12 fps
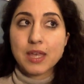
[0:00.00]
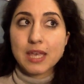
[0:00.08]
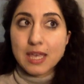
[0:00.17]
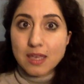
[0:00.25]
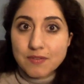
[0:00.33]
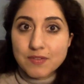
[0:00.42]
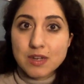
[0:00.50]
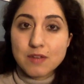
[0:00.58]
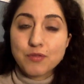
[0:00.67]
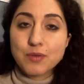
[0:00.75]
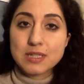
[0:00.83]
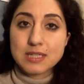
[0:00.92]
Even if
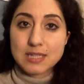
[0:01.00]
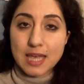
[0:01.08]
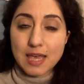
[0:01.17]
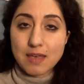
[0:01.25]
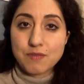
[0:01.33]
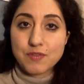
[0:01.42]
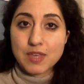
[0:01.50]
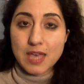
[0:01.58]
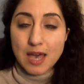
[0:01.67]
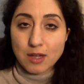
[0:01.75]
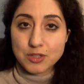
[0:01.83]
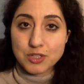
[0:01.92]
we save the
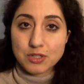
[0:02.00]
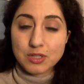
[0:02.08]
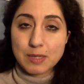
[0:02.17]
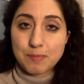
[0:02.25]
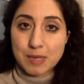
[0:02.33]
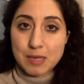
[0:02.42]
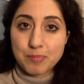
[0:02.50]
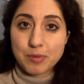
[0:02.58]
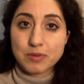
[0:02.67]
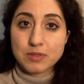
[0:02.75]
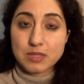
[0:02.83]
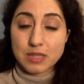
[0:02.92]
elderly
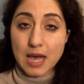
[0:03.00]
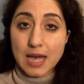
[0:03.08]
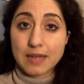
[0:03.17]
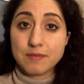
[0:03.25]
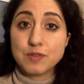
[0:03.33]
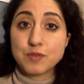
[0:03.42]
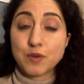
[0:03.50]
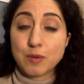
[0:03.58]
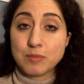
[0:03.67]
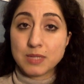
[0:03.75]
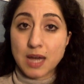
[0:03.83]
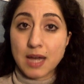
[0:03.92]
people's lives
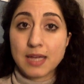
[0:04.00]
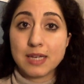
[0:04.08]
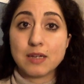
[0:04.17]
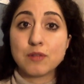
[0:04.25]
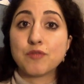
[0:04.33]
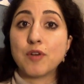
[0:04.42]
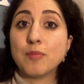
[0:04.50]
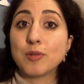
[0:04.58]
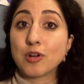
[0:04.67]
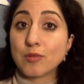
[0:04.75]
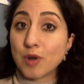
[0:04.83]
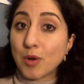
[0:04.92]
from dying from
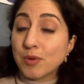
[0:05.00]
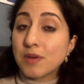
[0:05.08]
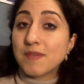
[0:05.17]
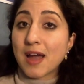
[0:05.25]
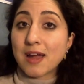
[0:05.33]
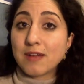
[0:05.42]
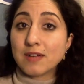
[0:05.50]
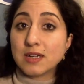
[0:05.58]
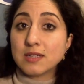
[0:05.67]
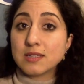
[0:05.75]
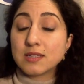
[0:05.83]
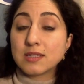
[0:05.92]

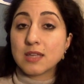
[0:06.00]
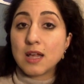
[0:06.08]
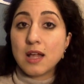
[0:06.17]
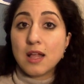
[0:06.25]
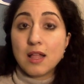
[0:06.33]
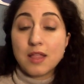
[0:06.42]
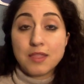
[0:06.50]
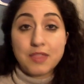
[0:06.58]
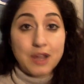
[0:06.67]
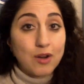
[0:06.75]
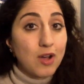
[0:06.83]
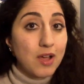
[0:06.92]
coronavirus,
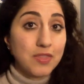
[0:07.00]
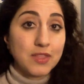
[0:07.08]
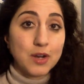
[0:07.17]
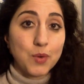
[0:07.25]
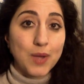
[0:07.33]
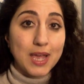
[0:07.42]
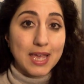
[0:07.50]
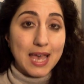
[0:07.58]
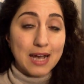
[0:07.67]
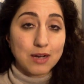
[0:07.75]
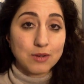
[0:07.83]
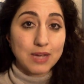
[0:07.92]
they're on their way
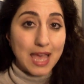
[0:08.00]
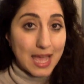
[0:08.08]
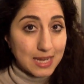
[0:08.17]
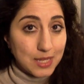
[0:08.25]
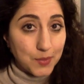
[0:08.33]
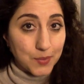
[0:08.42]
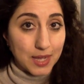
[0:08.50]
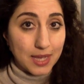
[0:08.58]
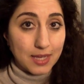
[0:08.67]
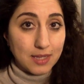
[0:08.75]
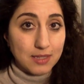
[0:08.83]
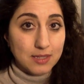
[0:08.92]
out anyway.